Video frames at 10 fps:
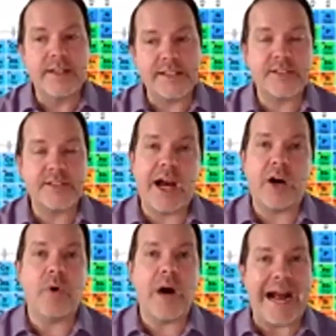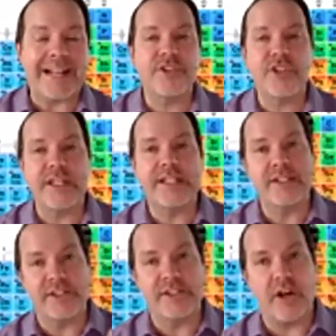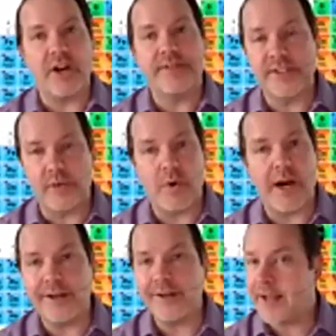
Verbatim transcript: This is how oxygen dissolves into water.